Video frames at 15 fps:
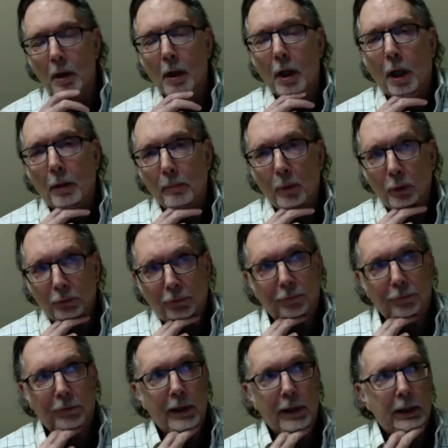And
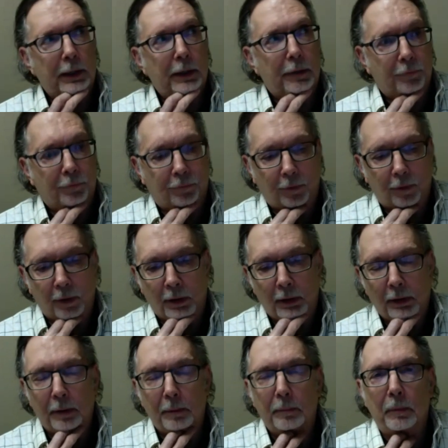Moses Lake is
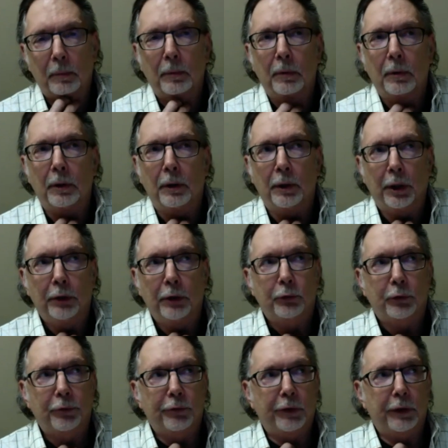an
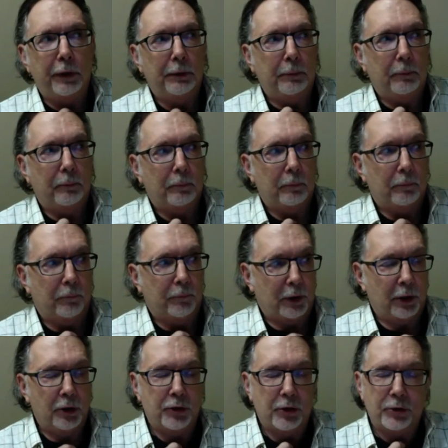interesting
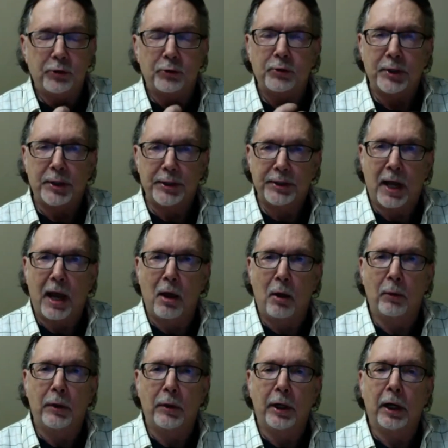village, interesting
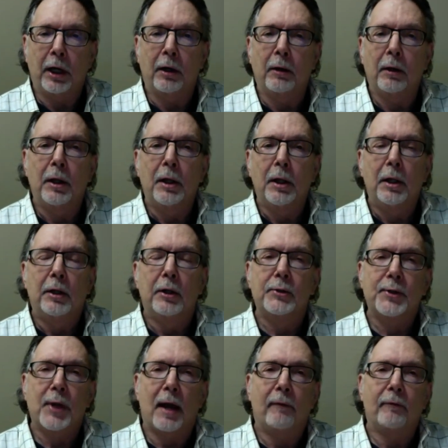town there. There's
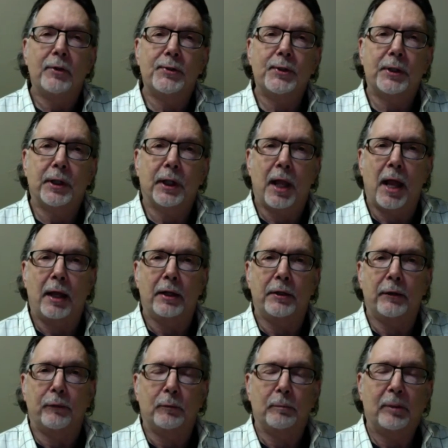obviously a lot of
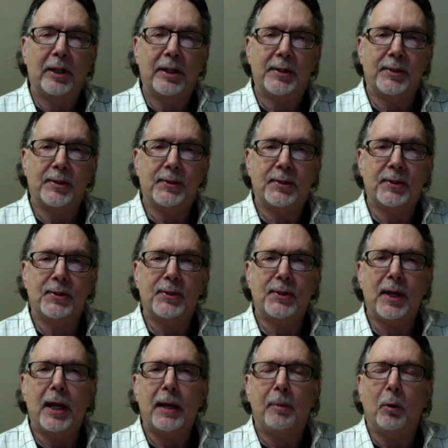different places to
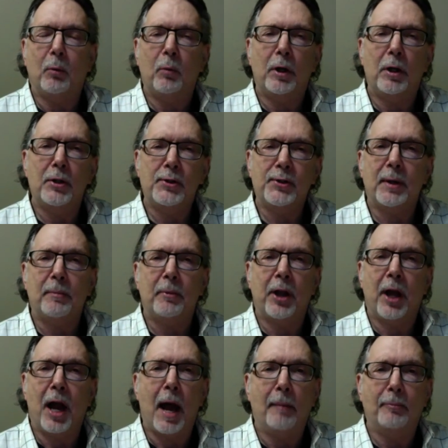stay, but what are some of the
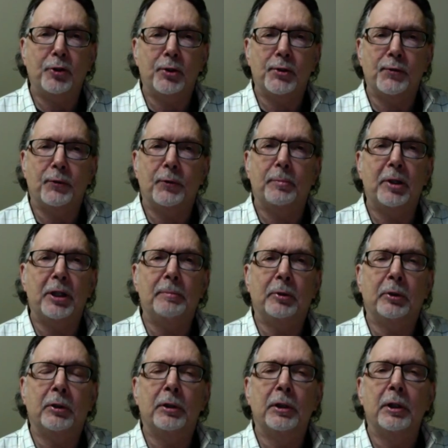options for
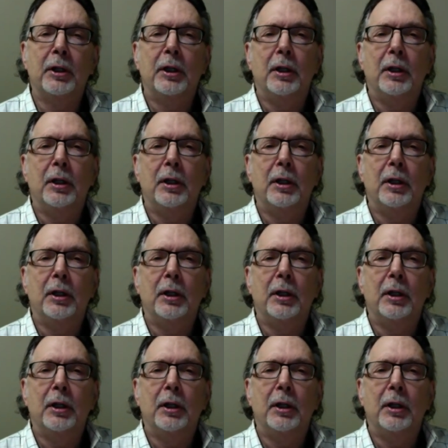people,